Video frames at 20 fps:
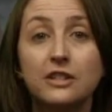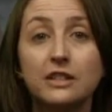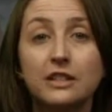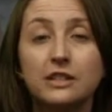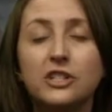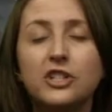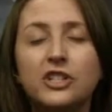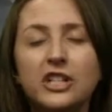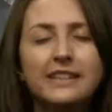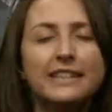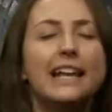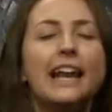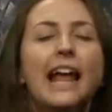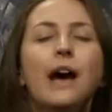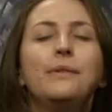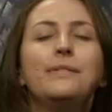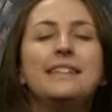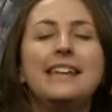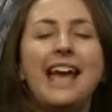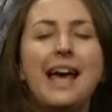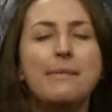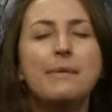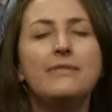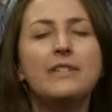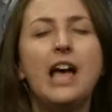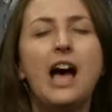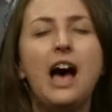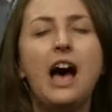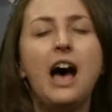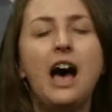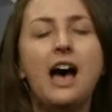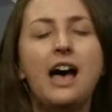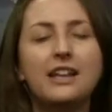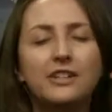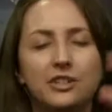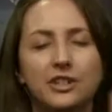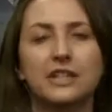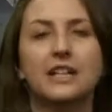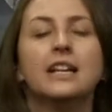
And you shout that out, camouflage!